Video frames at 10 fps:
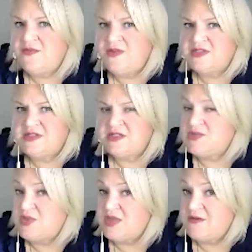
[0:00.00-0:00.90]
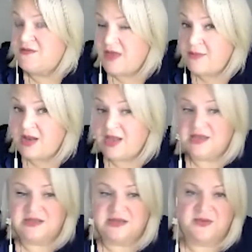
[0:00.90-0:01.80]
visit us with their
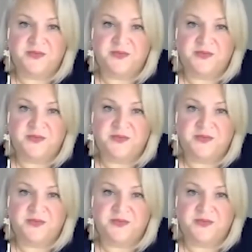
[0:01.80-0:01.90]
families.